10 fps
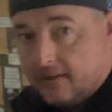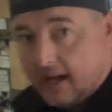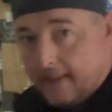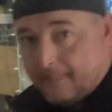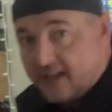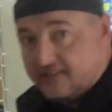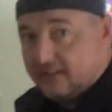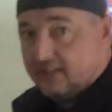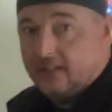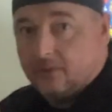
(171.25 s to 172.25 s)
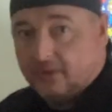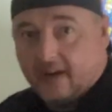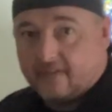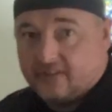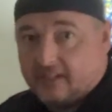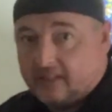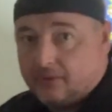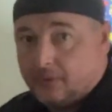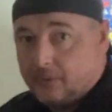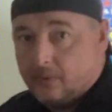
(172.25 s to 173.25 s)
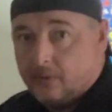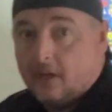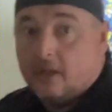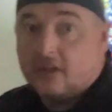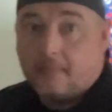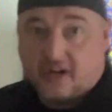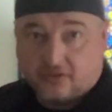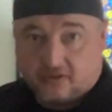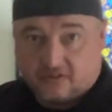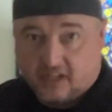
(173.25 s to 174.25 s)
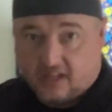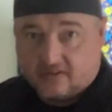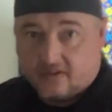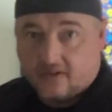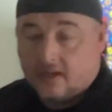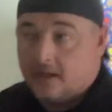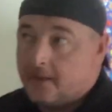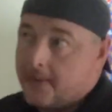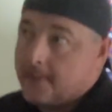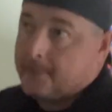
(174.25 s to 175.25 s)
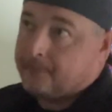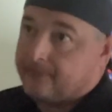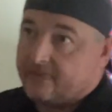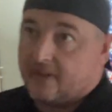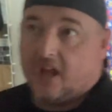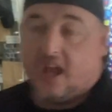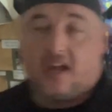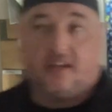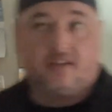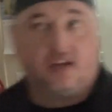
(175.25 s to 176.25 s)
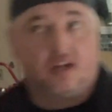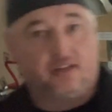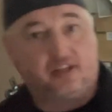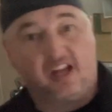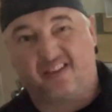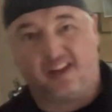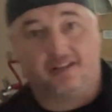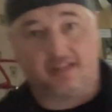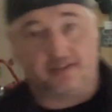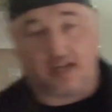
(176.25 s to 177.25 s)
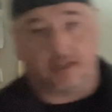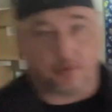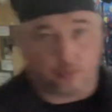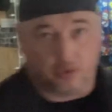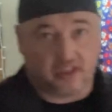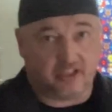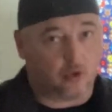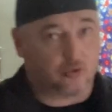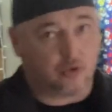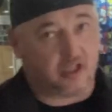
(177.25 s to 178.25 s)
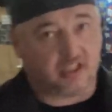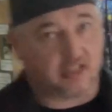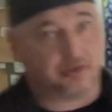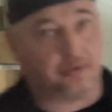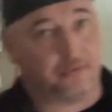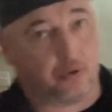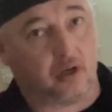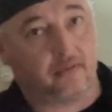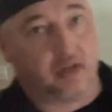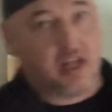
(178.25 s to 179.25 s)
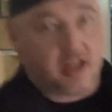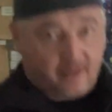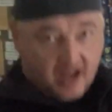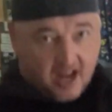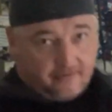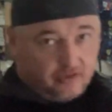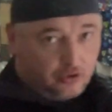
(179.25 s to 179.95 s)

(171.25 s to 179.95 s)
basically only ever stick to the Bajong stance and the athletic stance. I really don't try to get too far off. If I have to